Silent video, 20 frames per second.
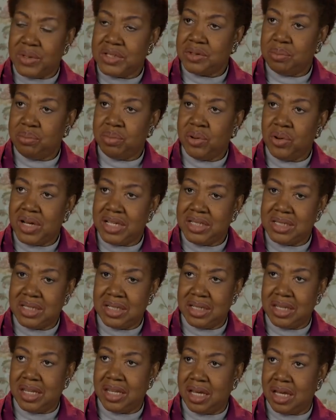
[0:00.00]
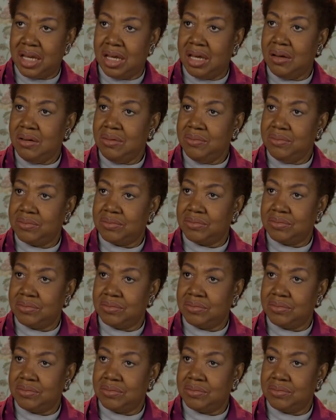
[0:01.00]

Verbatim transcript: was a point in there